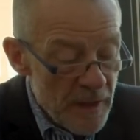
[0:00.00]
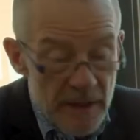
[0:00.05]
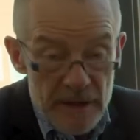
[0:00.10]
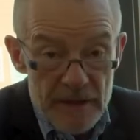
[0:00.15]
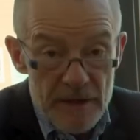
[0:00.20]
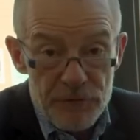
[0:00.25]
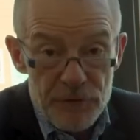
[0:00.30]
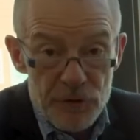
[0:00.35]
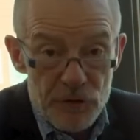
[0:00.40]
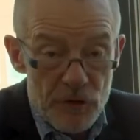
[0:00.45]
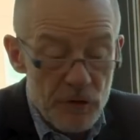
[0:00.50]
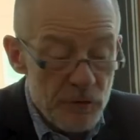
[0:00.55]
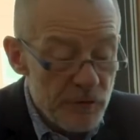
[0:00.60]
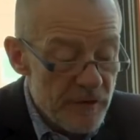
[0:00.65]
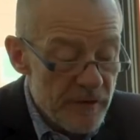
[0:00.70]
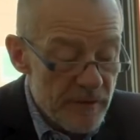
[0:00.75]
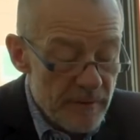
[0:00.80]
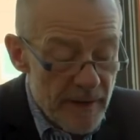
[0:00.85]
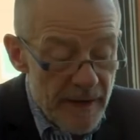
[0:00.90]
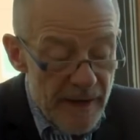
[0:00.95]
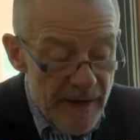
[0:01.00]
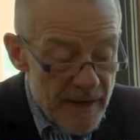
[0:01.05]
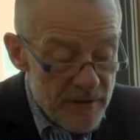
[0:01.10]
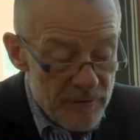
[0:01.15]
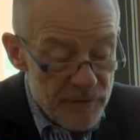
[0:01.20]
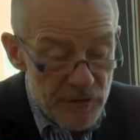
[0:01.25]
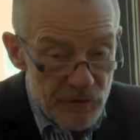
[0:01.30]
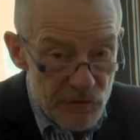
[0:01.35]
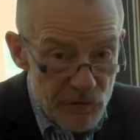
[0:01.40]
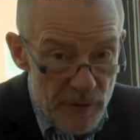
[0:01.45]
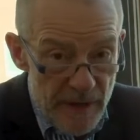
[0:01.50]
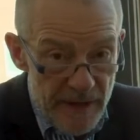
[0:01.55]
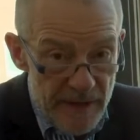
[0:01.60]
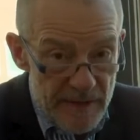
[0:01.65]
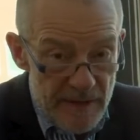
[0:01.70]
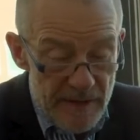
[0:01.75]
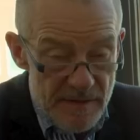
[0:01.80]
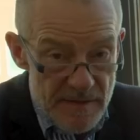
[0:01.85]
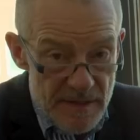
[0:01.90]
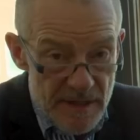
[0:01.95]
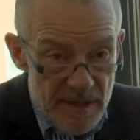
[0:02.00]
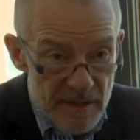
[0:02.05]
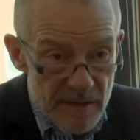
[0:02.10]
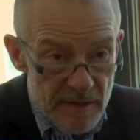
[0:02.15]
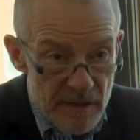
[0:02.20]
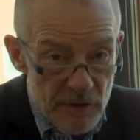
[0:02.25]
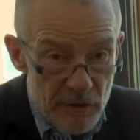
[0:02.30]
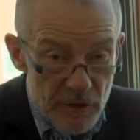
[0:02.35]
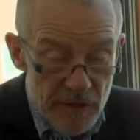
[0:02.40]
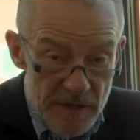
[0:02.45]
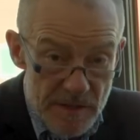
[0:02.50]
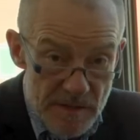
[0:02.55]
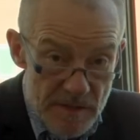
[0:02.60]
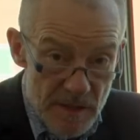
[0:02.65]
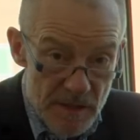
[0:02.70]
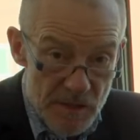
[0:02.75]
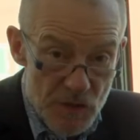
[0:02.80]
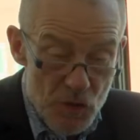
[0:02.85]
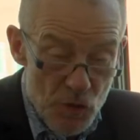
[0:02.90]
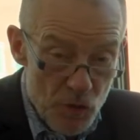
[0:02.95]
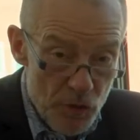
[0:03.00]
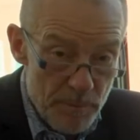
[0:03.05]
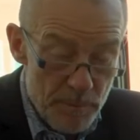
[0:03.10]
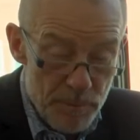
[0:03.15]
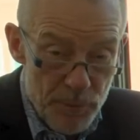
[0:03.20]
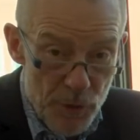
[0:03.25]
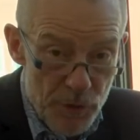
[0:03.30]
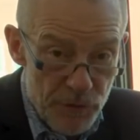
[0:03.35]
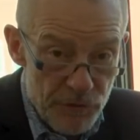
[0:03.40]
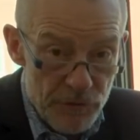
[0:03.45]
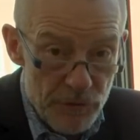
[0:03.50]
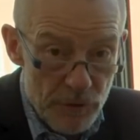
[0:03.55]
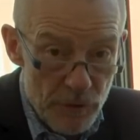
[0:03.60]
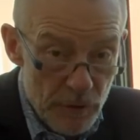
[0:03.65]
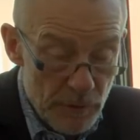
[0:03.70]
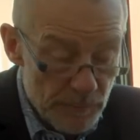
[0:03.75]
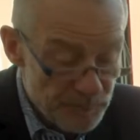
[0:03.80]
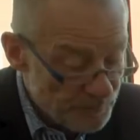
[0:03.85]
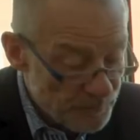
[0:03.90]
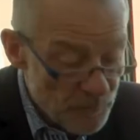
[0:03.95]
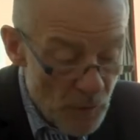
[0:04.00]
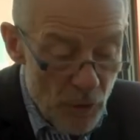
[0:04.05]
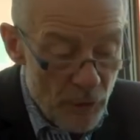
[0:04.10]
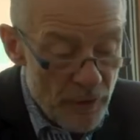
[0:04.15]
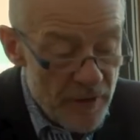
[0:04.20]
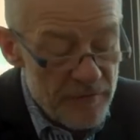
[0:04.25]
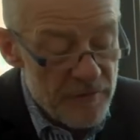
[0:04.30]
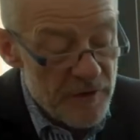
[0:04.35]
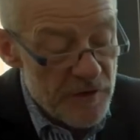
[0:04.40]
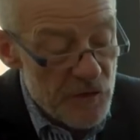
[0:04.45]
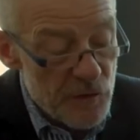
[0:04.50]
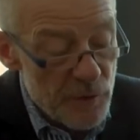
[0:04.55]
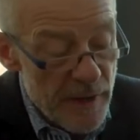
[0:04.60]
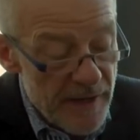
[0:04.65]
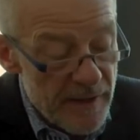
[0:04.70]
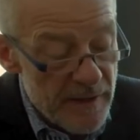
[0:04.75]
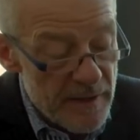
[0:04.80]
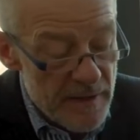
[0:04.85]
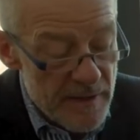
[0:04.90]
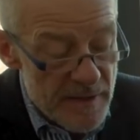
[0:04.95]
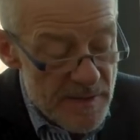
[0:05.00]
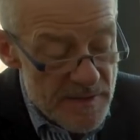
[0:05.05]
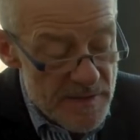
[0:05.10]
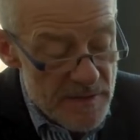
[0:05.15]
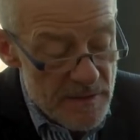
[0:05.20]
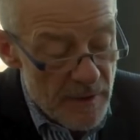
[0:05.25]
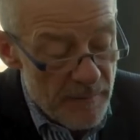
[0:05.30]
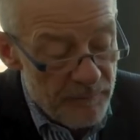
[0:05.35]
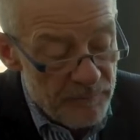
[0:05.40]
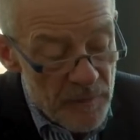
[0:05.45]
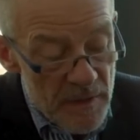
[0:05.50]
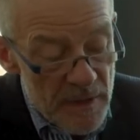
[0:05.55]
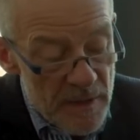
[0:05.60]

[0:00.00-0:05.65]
And if you don't have the track yet in there, you can set your personal, or if a track is uh,